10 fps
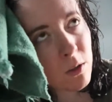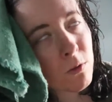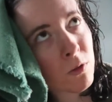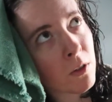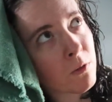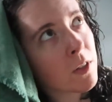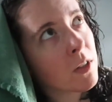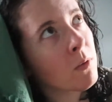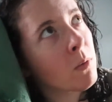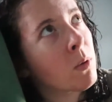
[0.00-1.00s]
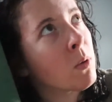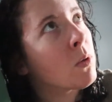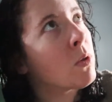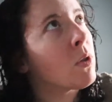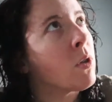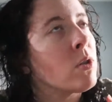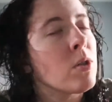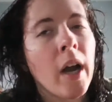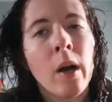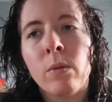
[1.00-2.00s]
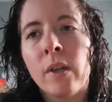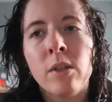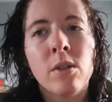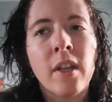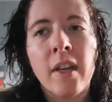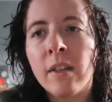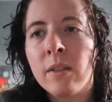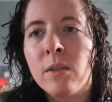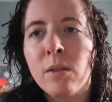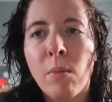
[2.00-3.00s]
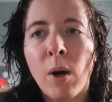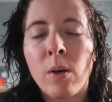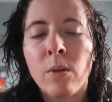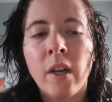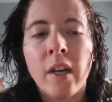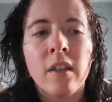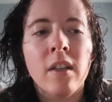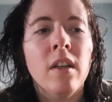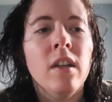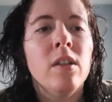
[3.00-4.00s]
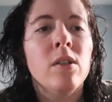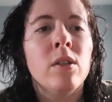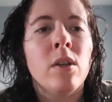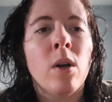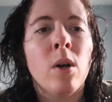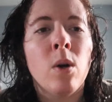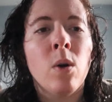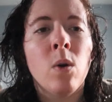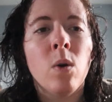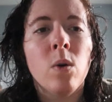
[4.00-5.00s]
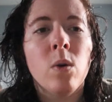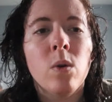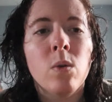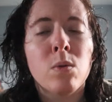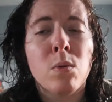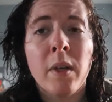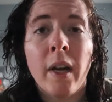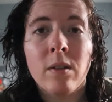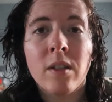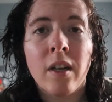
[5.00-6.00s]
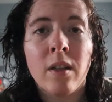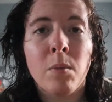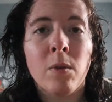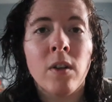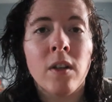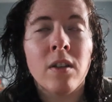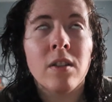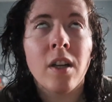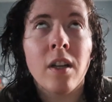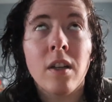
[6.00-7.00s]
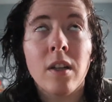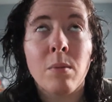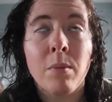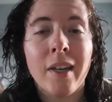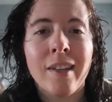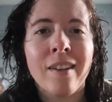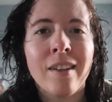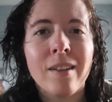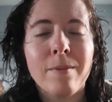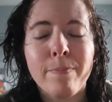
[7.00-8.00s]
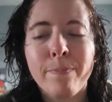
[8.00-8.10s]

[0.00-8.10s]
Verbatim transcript: fall festival church outreach thing is tomorrow night. So, which will be outside the pavilion. It's kind of like our picnic.